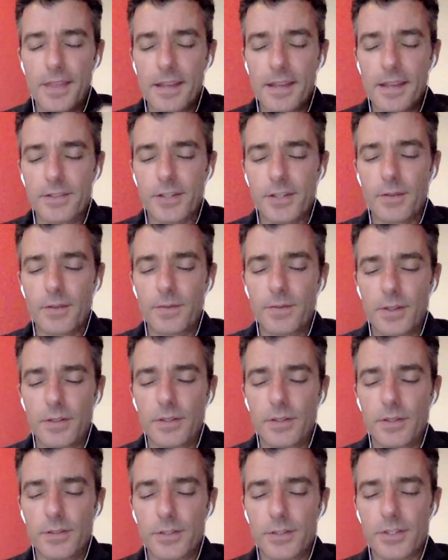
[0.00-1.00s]
so
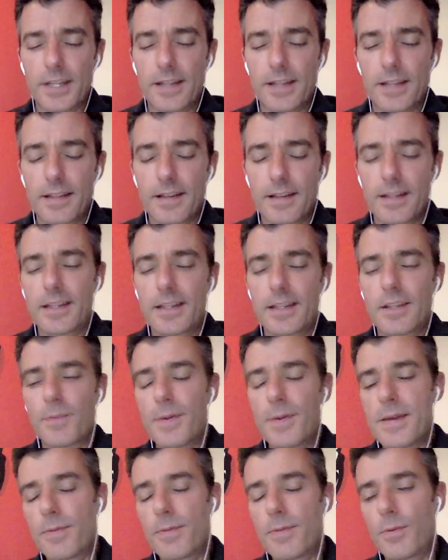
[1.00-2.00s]
you're just saying the idea that
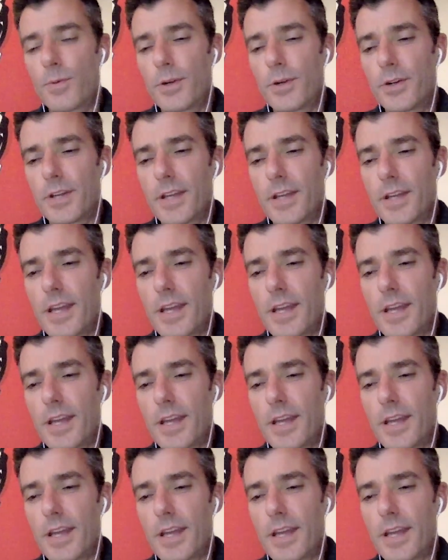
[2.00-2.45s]
people would,